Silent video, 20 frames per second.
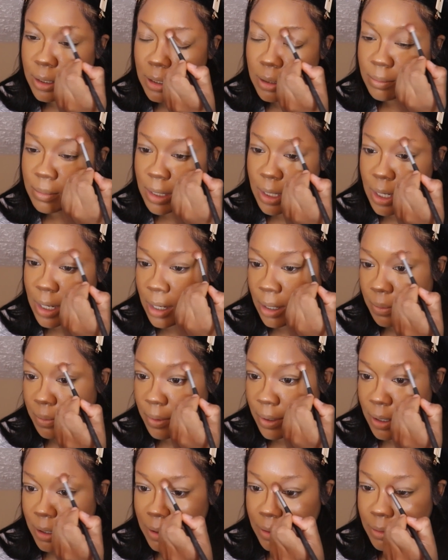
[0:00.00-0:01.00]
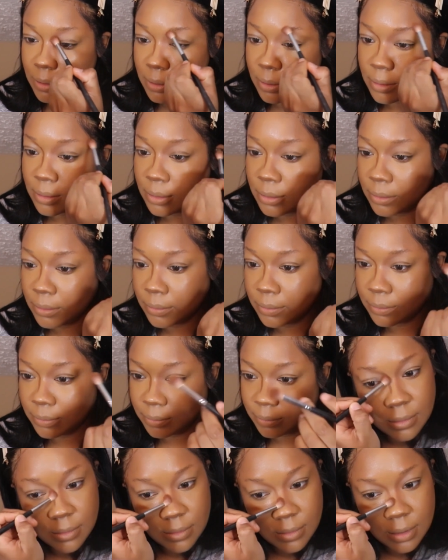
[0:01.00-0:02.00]
and my eyebrow.
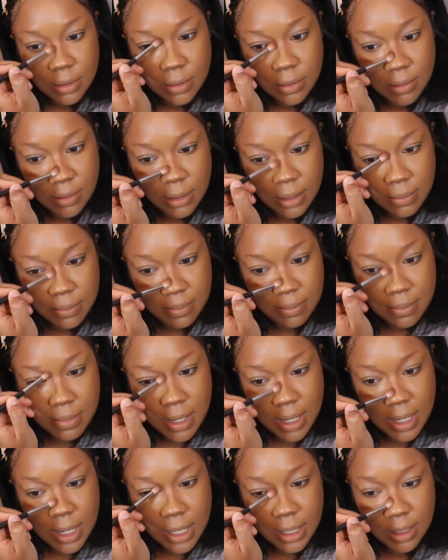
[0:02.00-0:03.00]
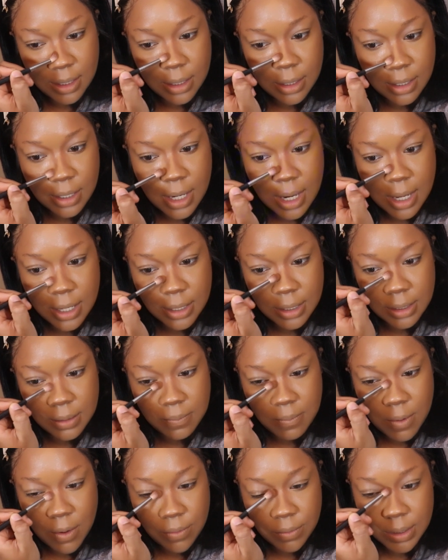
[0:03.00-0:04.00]
Really make it look kind of
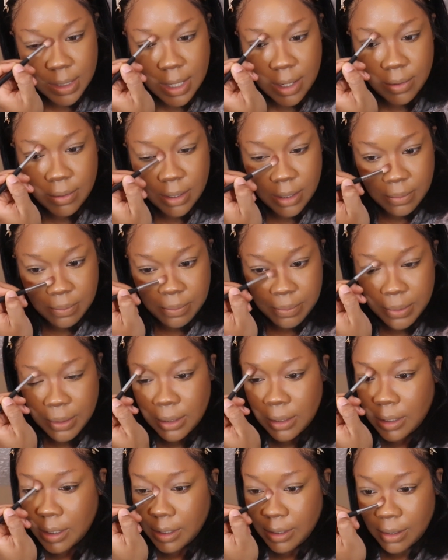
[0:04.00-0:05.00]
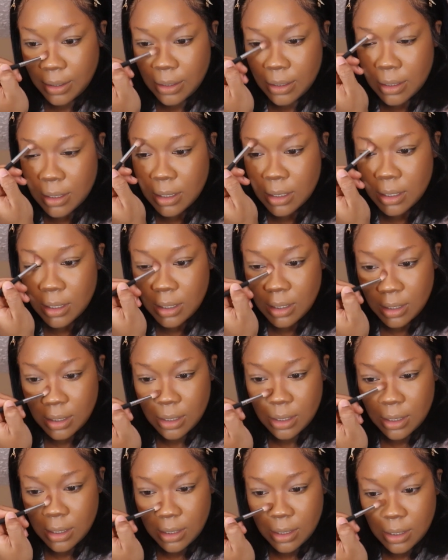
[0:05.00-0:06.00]
smoked out and blurred.
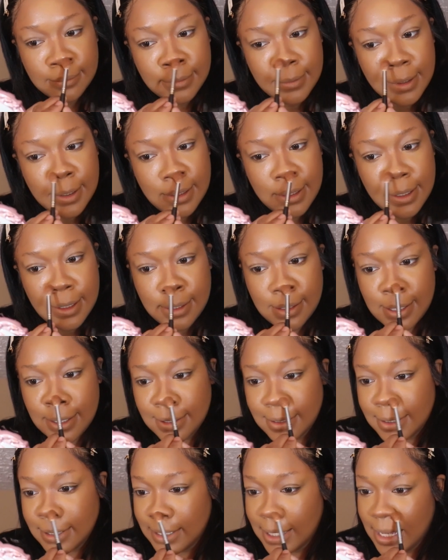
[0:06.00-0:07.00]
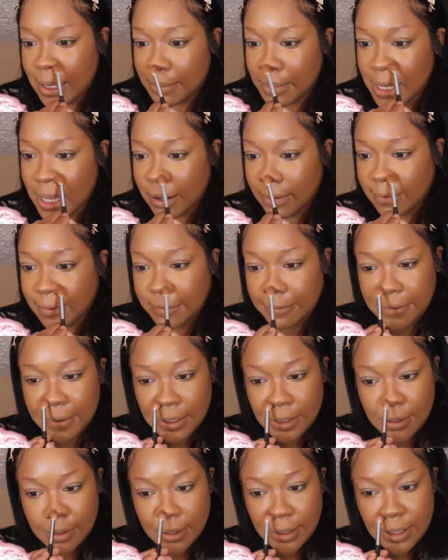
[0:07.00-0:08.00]
And then that same kind of
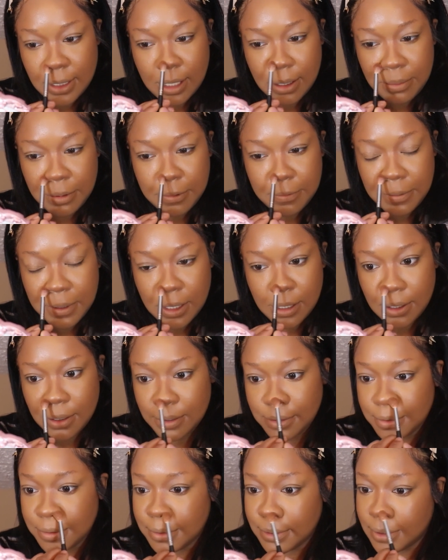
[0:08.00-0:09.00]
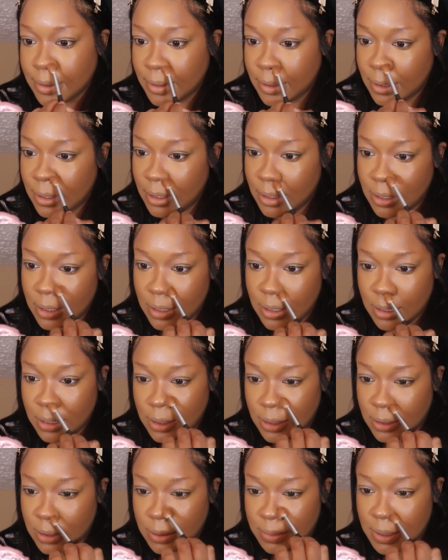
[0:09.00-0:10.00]
effect on the tip of my nose.
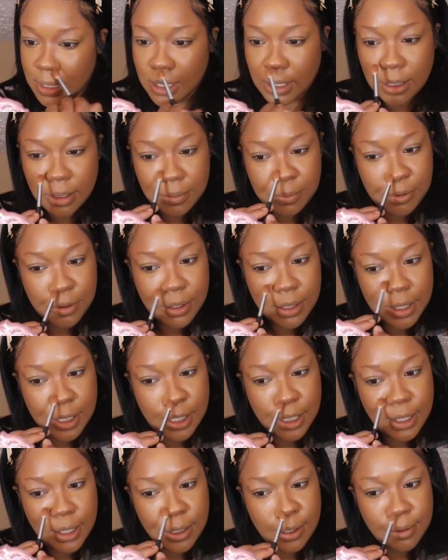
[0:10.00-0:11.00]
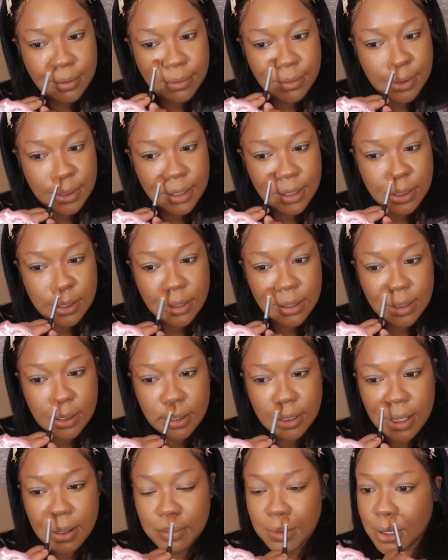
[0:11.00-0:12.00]
Make it look pretty cute.
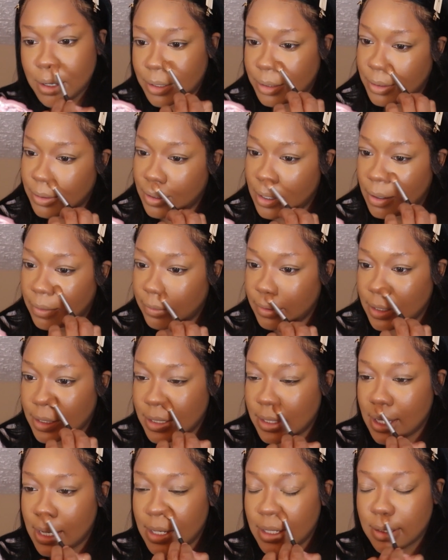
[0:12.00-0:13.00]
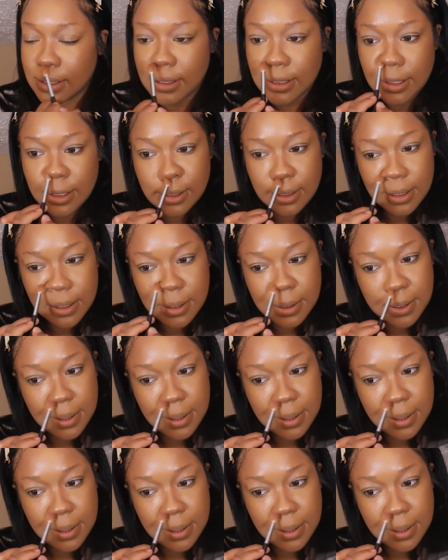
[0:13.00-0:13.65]
I'm gonna also cover the sides.